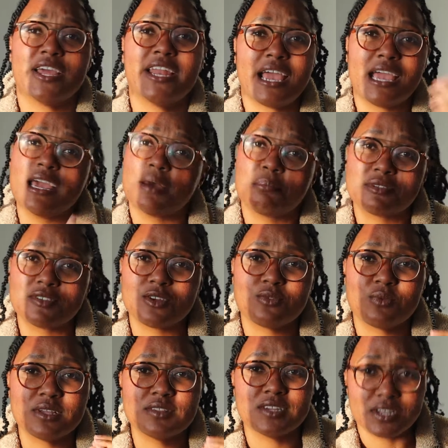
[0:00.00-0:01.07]
And 8 episodes
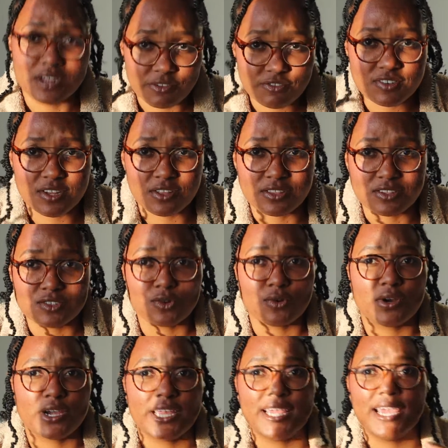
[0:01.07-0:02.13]
was enough to tell this
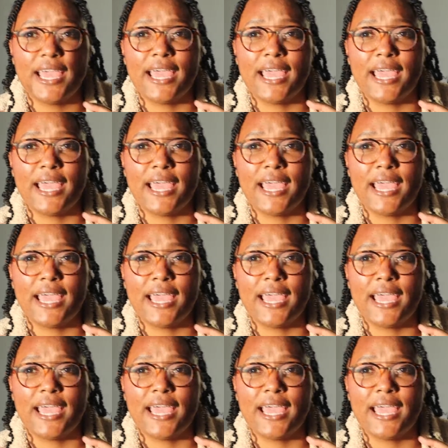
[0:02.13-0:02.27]
story,